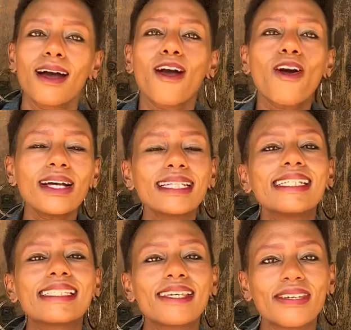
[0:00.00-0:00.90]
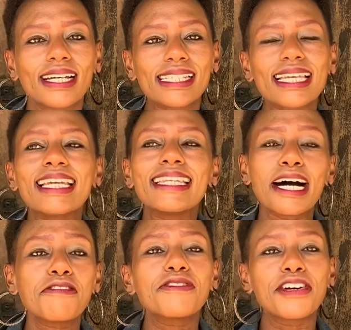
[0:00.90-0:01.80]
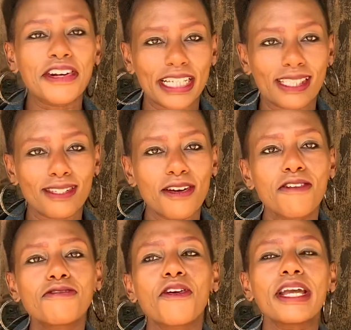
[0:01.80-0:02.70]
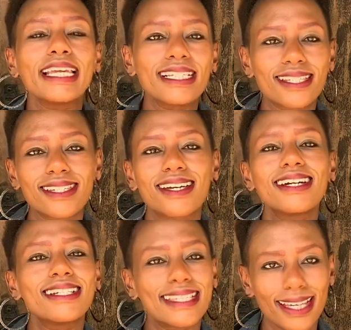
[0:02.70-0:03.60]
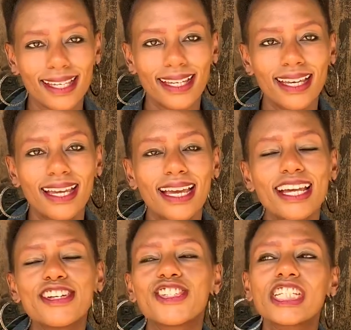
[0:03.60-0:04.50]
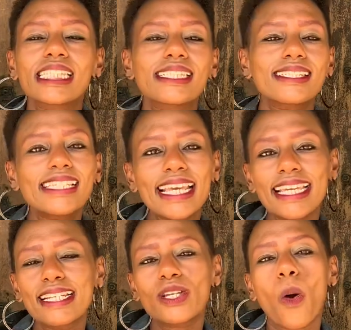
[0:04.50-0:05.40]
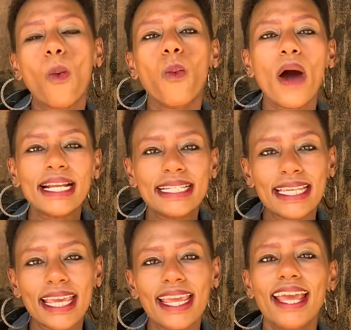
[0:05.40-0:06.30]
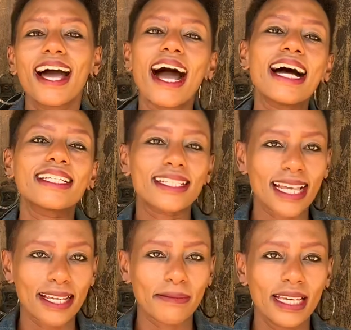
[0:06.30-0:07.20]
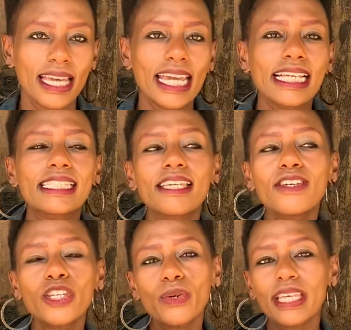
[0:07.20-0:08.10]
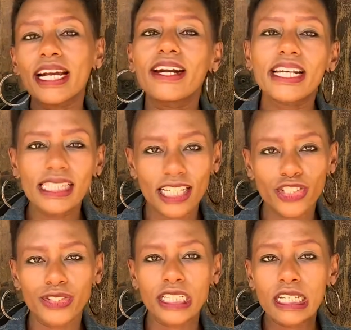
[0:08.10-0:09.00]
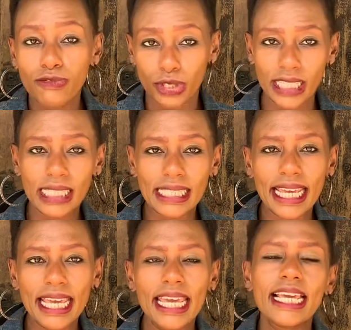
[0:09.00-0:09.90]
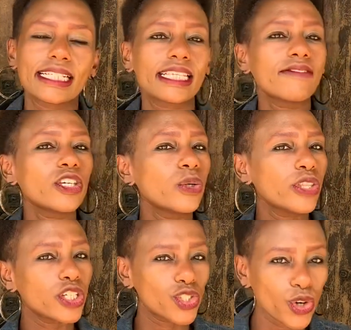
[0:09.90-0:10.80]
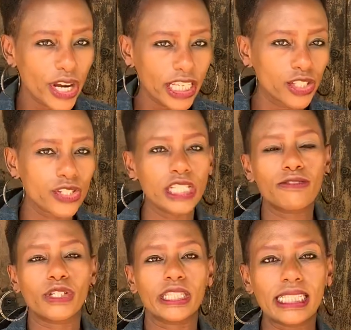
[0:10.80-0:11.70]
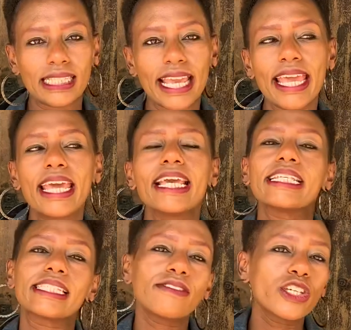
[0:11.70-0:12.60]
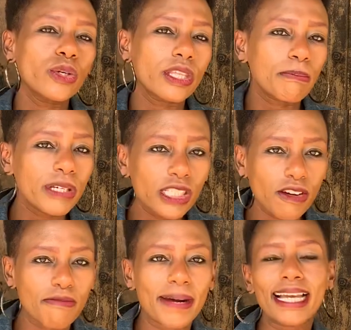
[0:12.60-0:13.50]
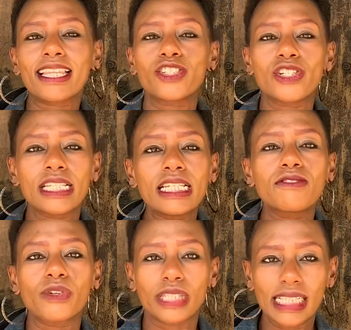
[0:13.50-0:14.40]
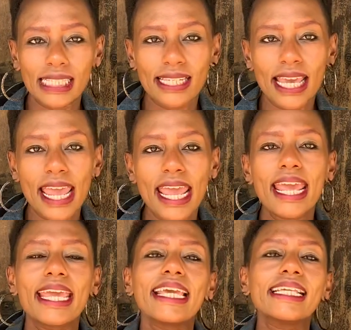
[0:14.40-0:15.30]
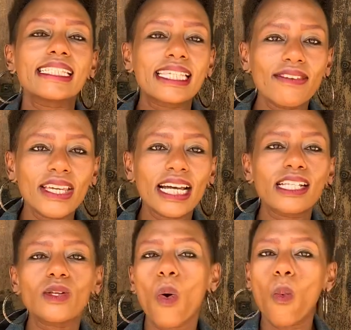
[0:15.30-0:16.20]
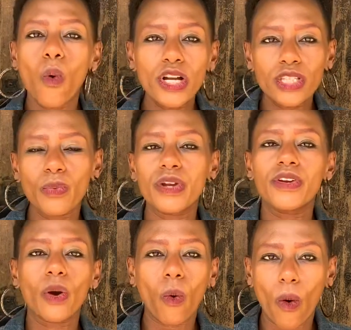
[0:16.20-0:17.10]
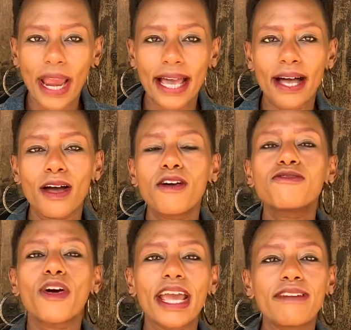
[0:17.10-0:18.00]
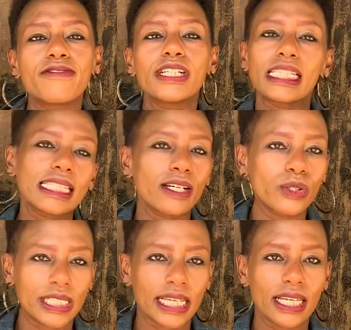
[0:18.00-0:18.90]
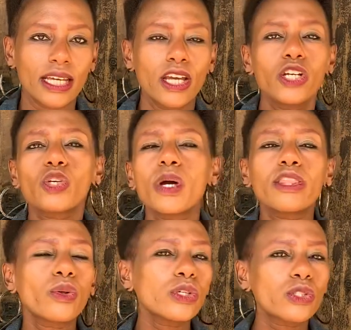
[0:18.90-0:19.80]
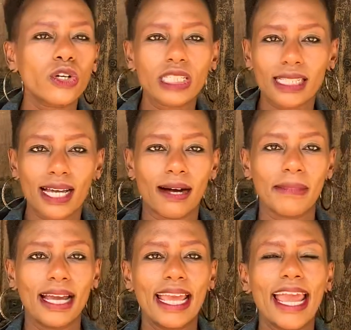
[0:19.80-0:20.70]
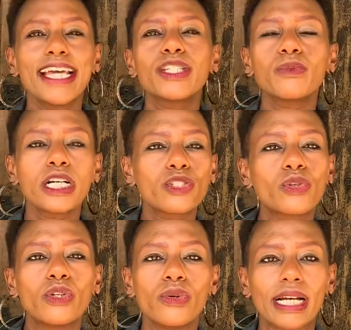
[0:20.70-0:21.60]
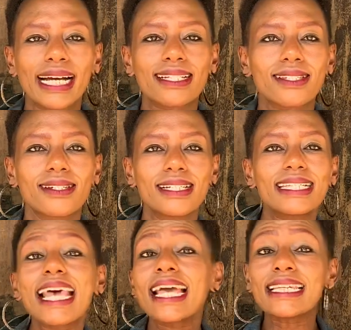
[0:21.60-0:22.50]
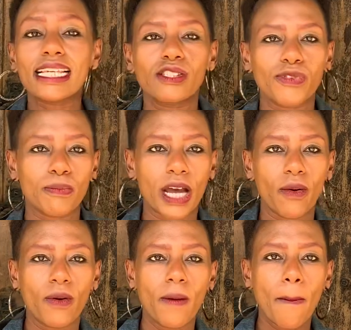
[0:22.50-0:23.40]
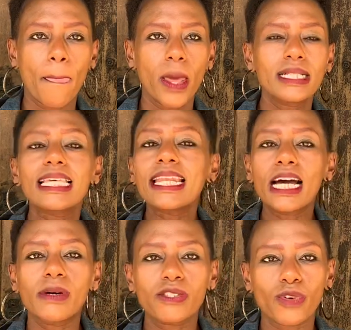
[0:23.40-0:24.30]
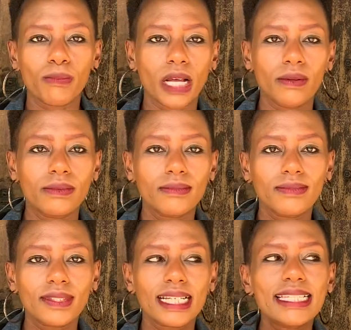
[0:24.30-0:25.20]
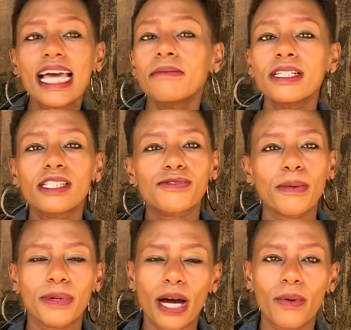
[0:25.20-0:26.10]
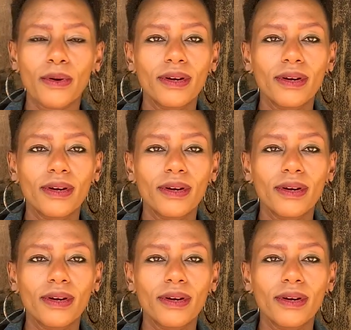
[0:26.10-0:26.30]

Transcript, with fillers: God is giving us enough grace for each day. Just take it one day at a time. He's giving you the grace that you need for this day He's giving you the joy that you need for day. He's giving you the peace of mind that you need for this day. He is giving us what we require for every single day. So when those thoughts come and you want to look at 10 days from now, 10 hours from now, 10 minutes from now,